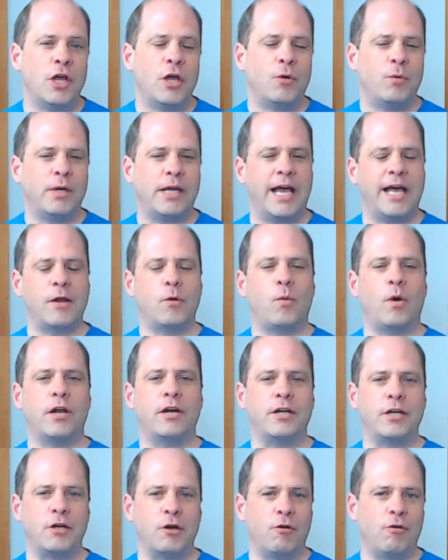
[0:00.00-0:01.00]
we kind of wanted
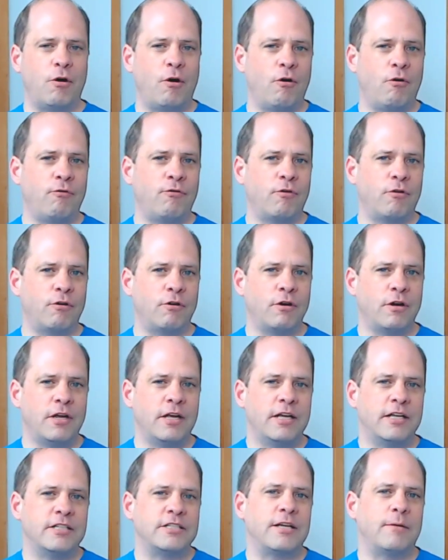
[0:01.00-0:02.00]
to go over
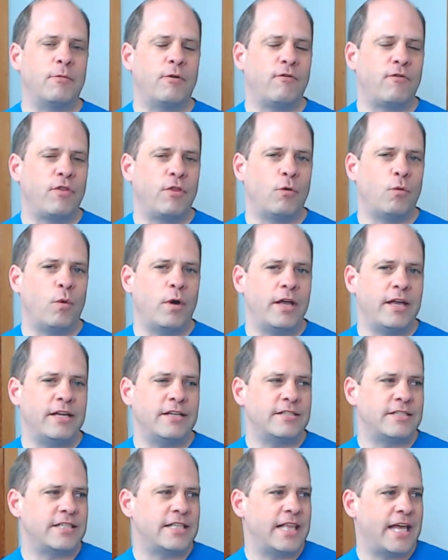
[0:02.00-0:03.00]
some of the
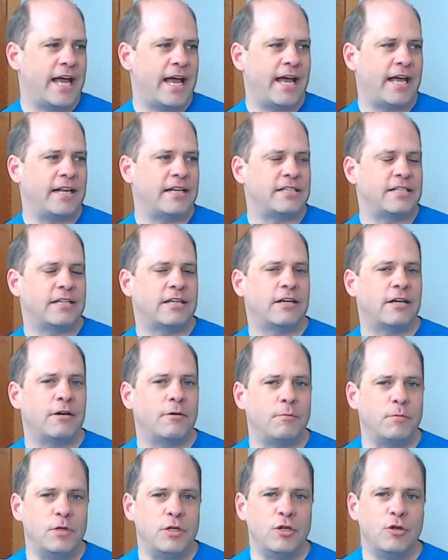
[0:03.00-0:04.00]
ways that
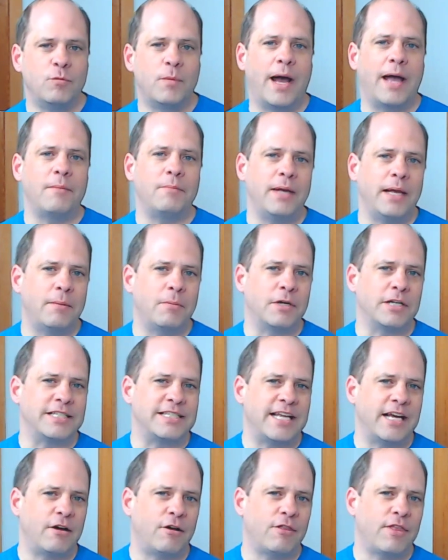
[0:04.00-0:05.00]
you might be able to
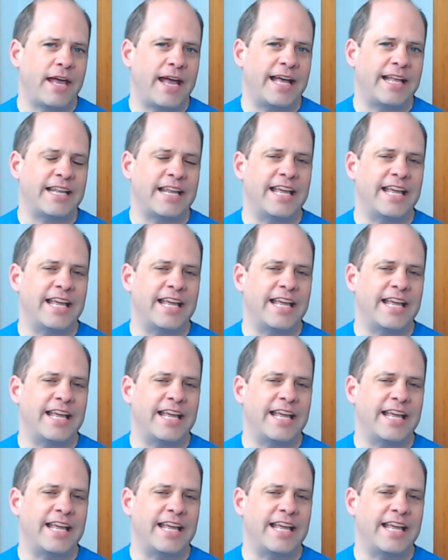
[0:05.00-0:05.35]
tell that.